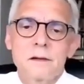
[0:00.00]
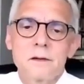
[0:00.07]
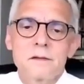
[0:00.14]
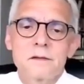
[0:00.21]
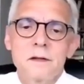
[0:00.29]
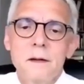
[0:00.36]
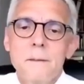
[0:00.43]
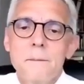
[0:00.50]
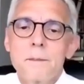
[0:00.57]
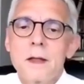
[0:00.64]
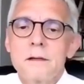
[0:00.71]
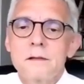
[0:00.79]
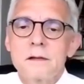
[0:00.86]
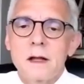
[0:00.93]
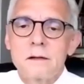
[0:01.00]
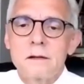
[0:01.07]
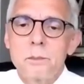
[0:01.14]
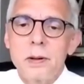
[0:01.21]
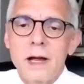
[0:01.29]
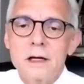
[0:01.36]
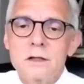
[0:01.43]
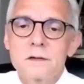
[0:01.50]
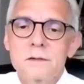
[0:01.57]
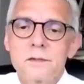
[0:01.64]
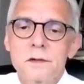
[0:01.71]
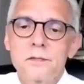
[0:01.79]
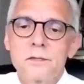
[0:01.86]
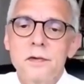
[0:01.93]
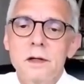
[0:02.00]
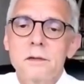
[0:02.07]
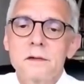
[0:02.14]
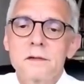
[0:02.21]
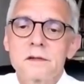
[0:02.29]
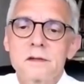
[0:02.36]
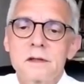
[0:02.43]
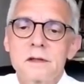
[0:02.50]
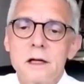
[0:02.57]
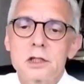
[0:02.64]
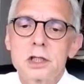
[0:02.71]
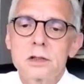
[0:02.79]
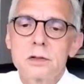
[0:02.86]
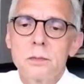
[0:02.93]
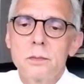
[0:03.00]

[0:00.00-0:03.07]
you see that patients with FIGO stage